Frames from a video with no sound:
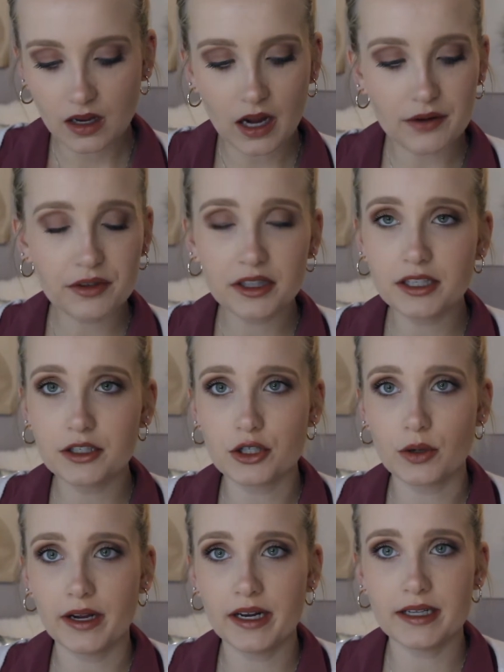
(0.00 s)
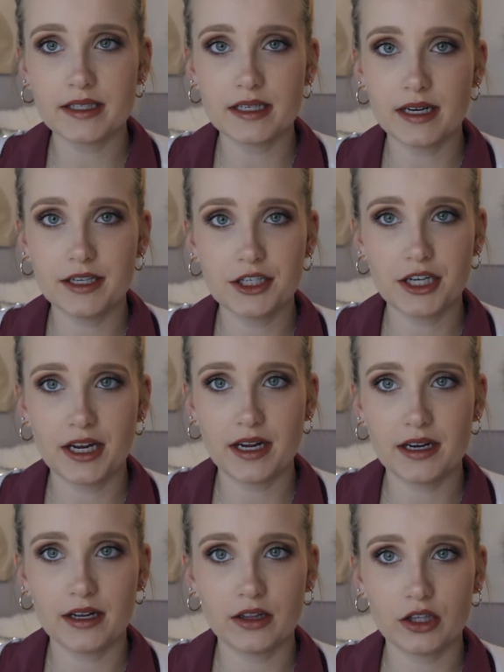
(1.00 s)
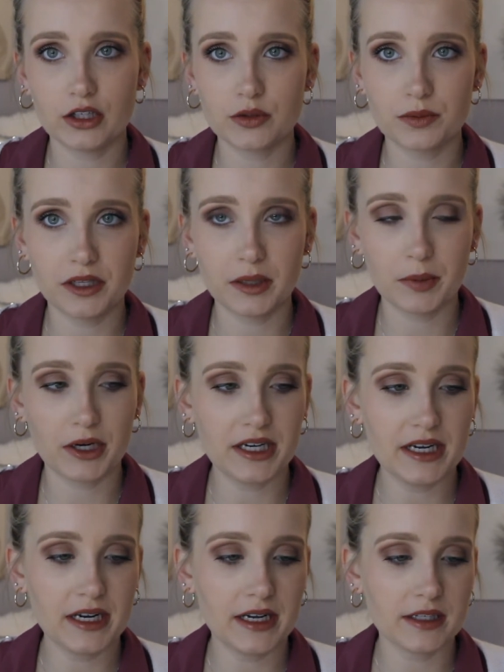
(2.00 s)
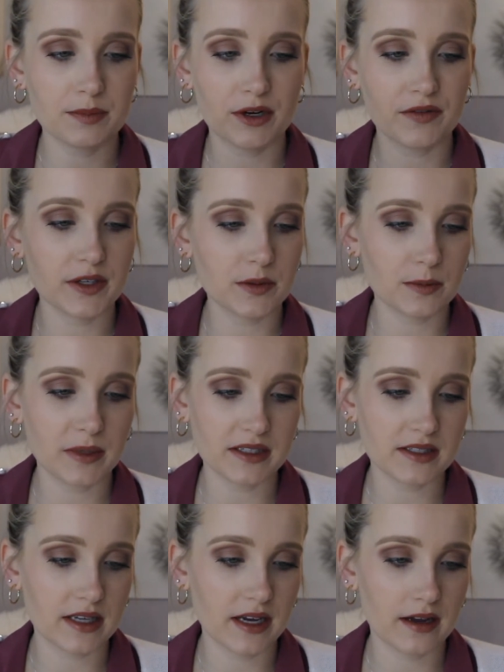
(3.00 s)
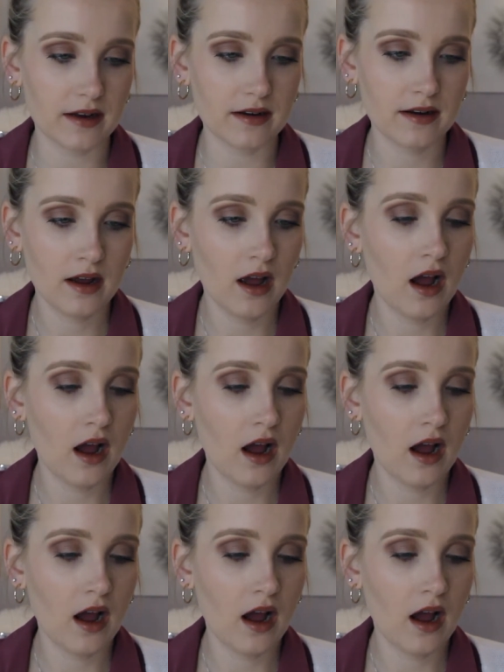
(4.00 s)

I really enjoy it. It's a nice shade, it looks really pretty, it's perfect with my skin.